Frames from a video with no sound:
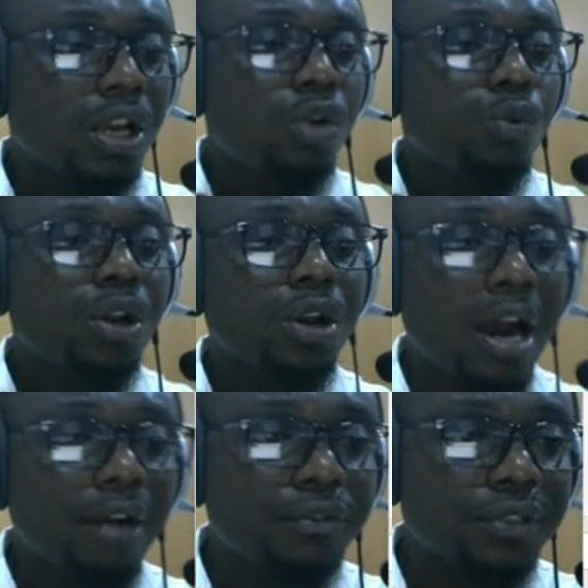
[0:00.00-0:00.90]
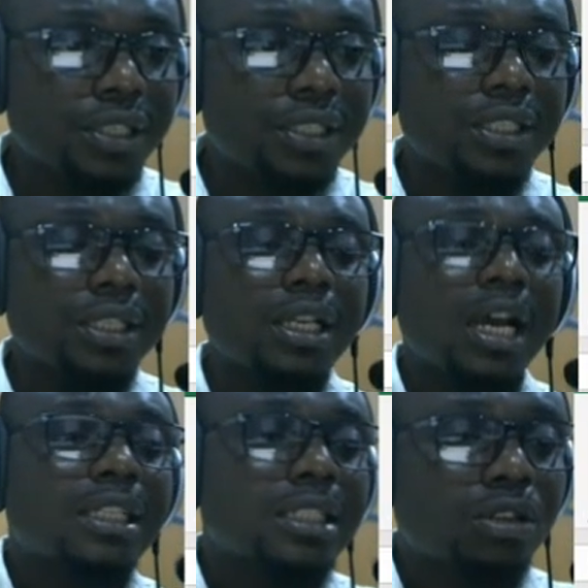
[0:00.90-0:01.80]
where you have city
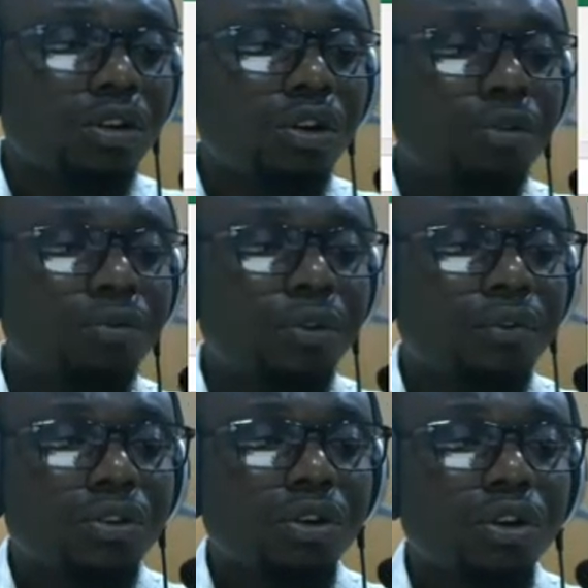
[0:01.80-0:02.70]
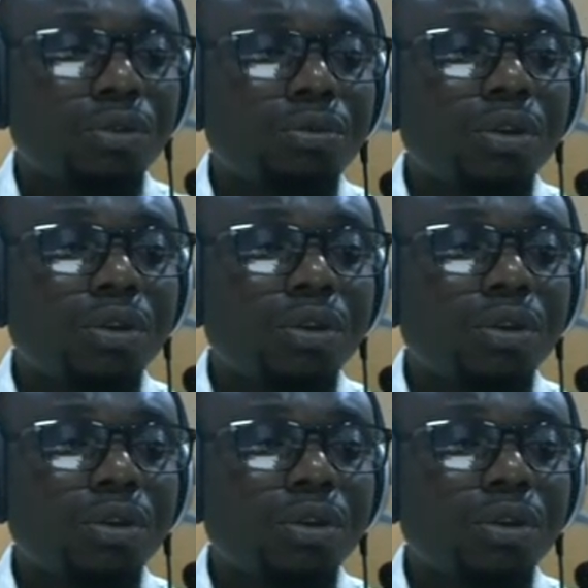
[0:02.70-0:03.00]
as column, the first column,